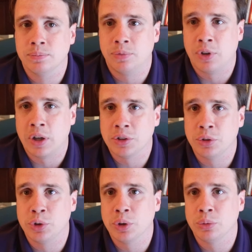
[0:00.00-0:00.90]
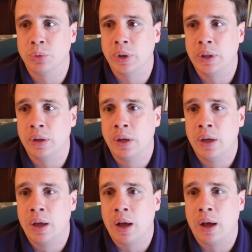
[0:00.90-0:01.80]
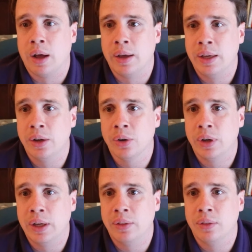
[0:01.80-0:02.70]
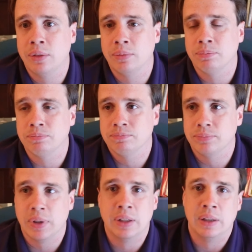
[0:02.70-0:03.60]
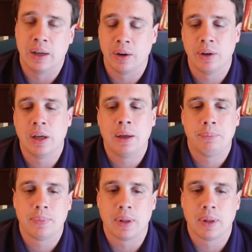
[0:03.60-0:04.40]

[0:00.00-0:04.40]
foster children here in the area,